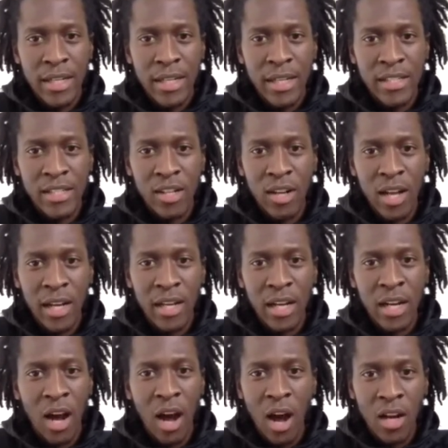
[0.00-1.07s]
Is there like a
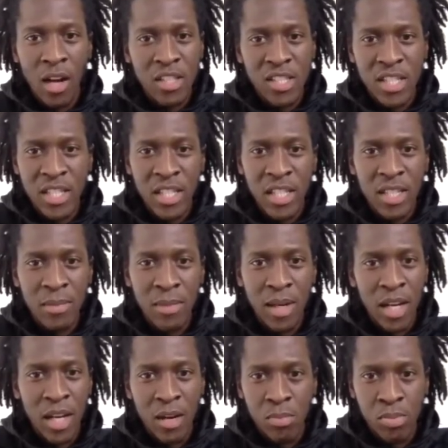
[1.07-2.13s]
college team and
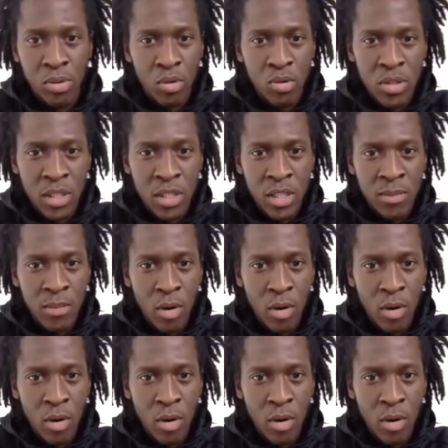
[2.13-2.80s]
like a pro team